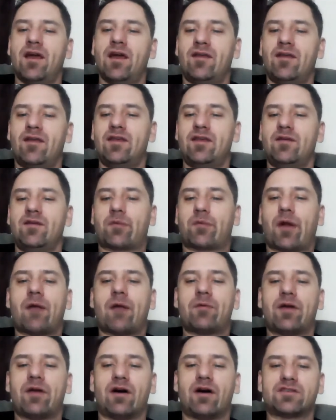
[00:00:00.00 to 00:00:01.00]
And then you
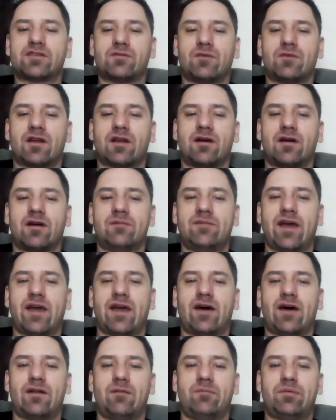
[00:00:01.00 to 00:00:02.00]
probably also want to come
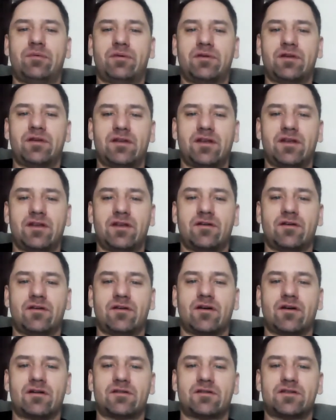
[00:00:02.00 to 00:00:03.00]
down and put it in
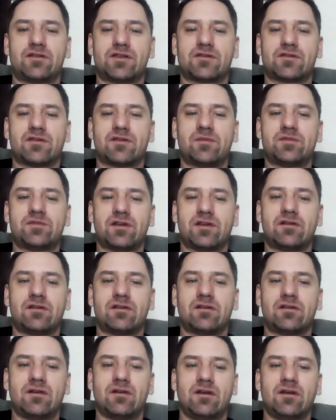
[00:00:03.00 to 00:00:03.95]
your description.